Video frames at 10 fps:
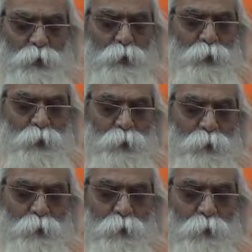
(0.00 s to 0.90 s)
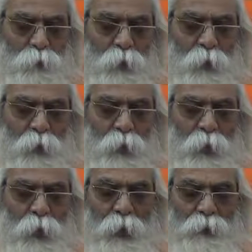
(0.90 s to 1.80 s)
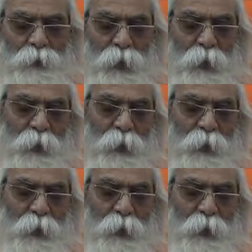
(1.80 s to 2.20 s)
you. As an